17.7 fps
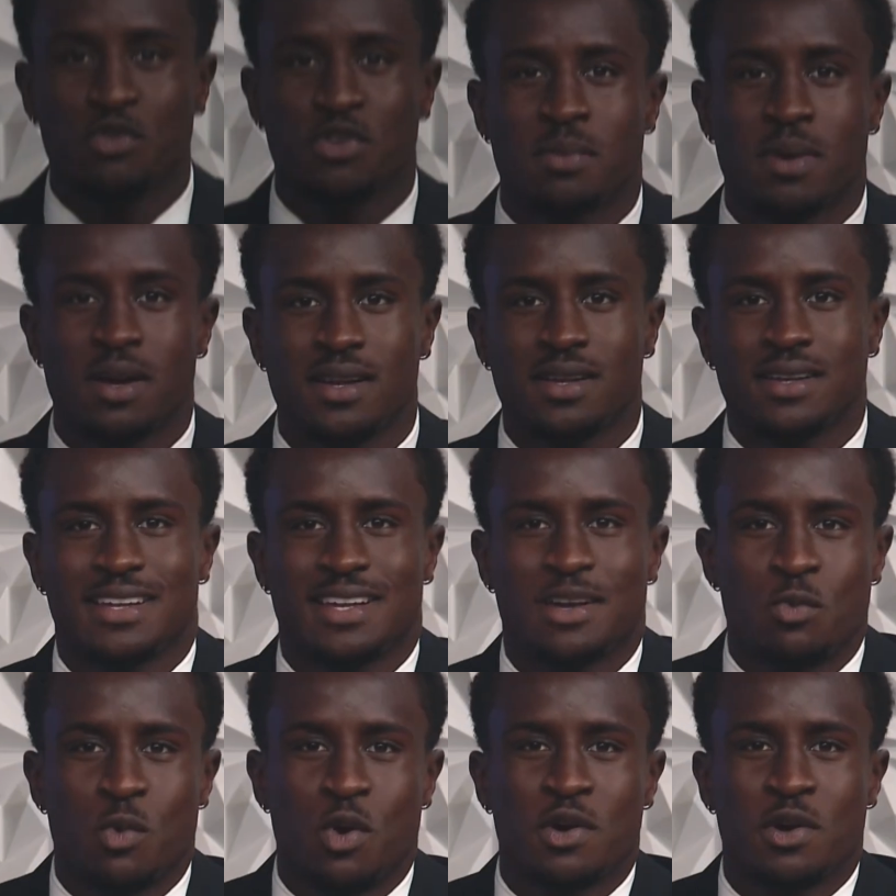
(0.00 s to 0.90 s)
everybody,
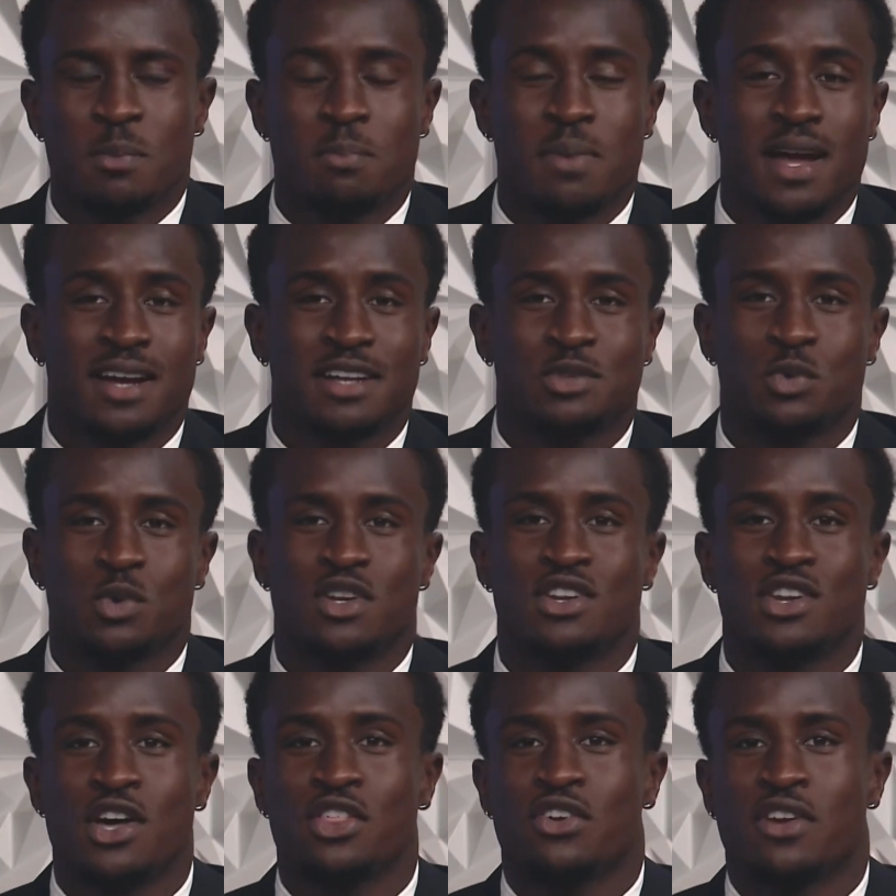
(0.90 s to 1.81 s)
and welcome back to
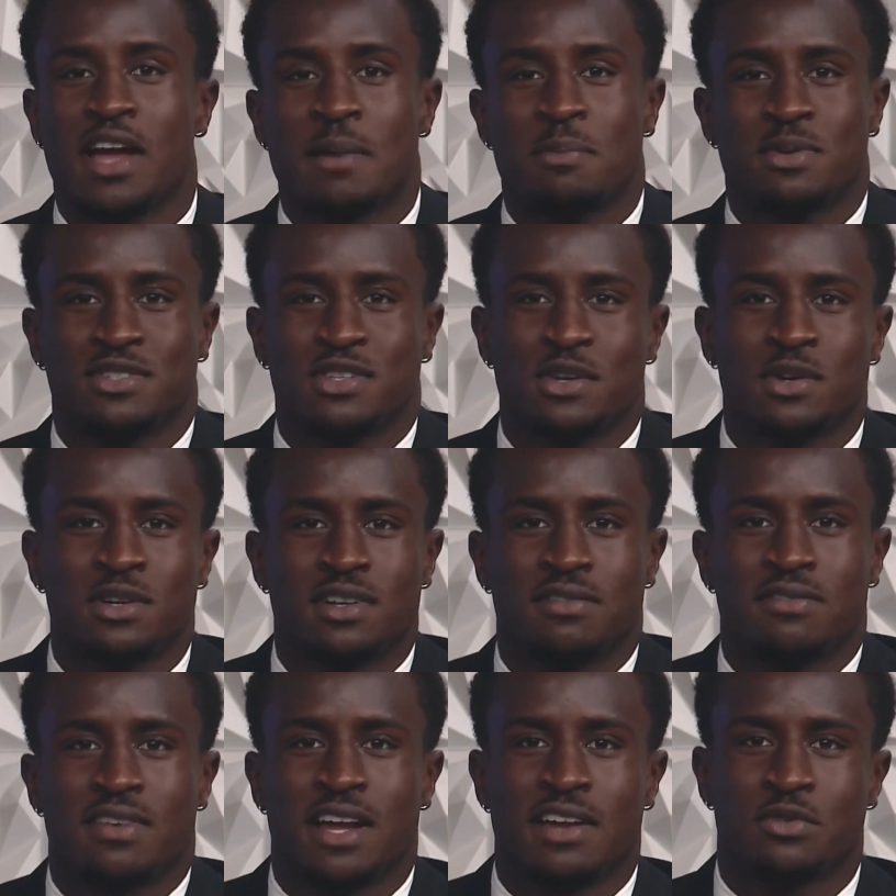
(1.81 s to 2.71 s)
another episode
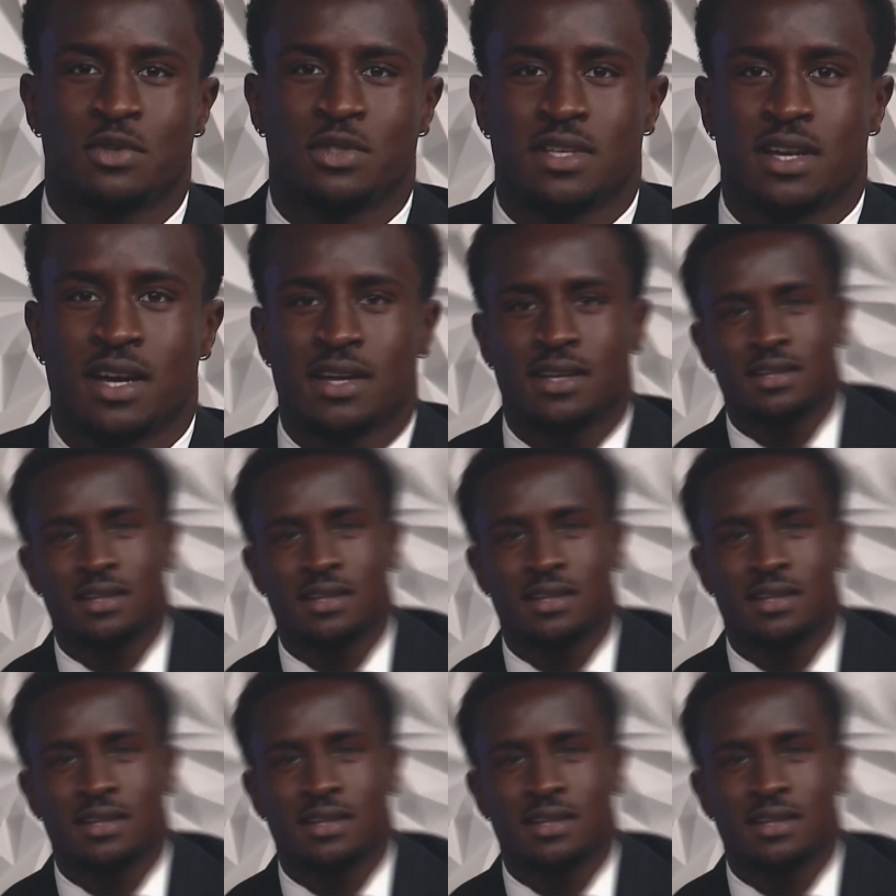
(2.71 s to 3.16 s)
of Live with Ty.